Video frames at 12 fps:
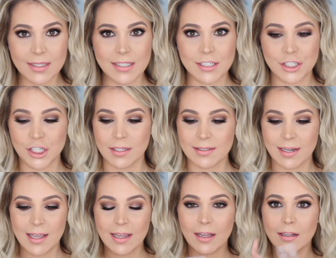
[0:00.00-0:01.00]
is
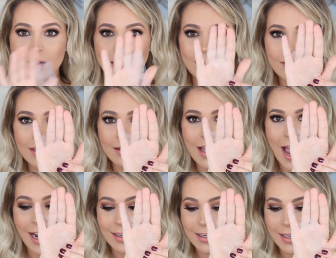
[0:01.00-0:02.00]
just clear little
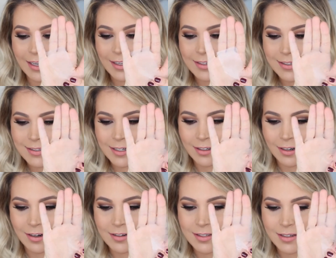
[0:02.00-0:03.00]
acne
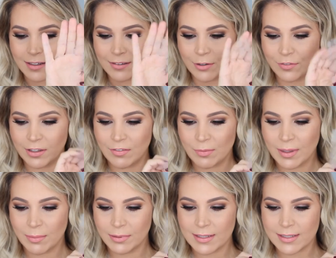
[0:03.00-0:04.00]
stickers. I don't know if you'll even be
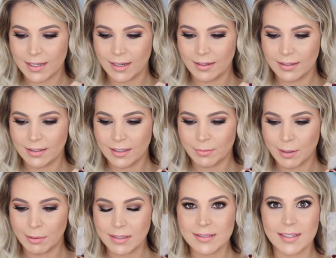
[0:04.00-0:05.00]
able to see. You can
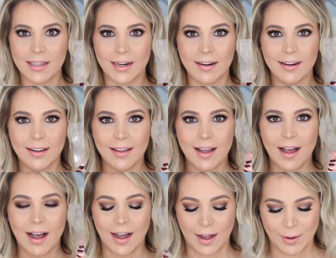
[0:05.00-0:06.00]
probably see there.
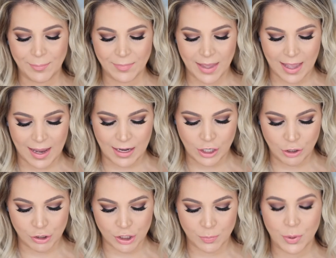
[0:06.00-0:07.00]
Um, and
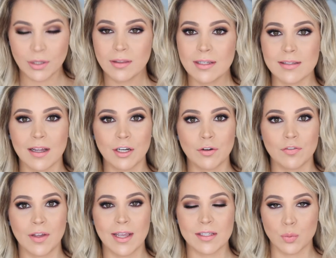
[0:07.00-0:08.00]
you just put these on your
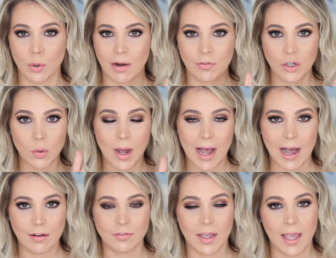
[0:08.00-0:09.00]
face wherever you
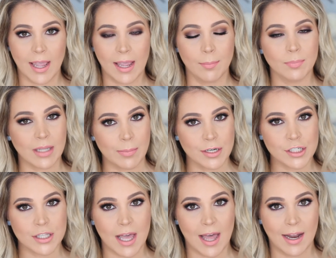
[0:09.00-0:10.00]
have a
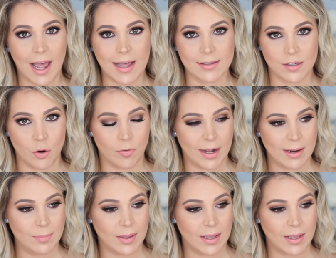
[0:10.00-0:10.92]
blemish that has already